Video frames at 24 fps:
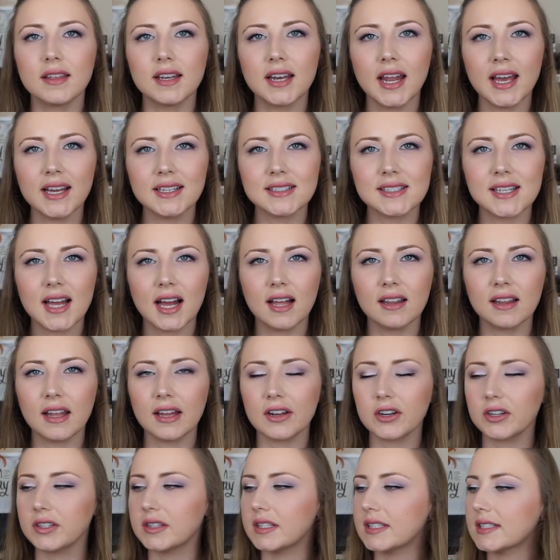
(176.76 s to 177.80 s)
The next
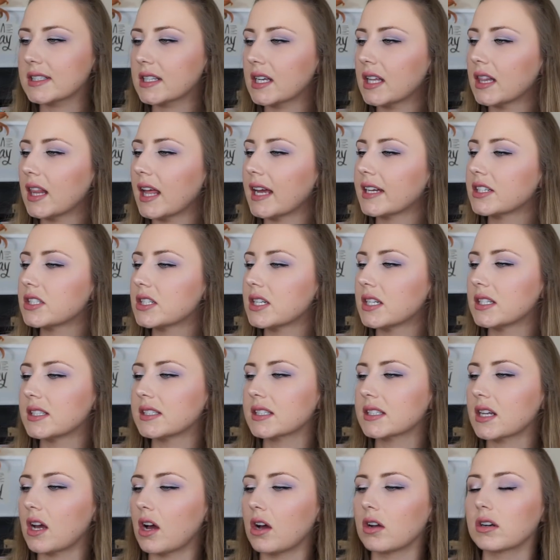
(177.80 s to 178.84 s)
highlighter in this collection
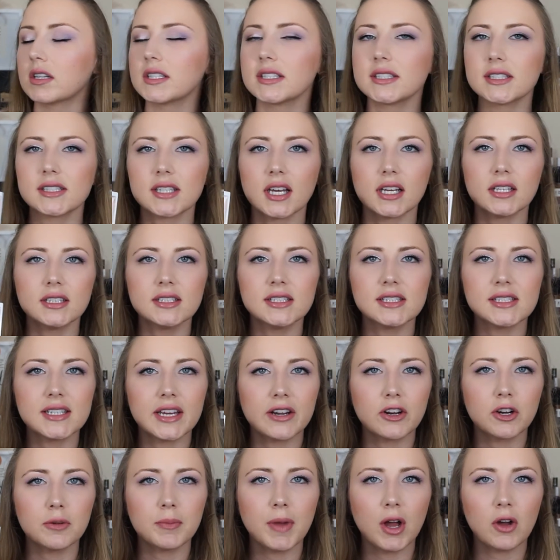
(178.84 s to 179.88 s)
is called Sun
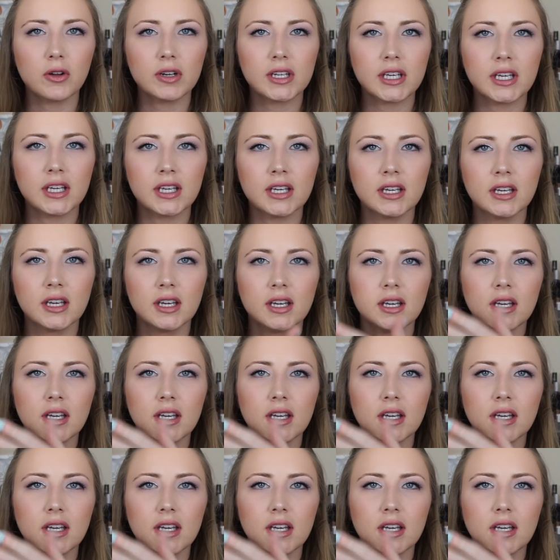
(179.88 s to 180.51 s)
Ceremony.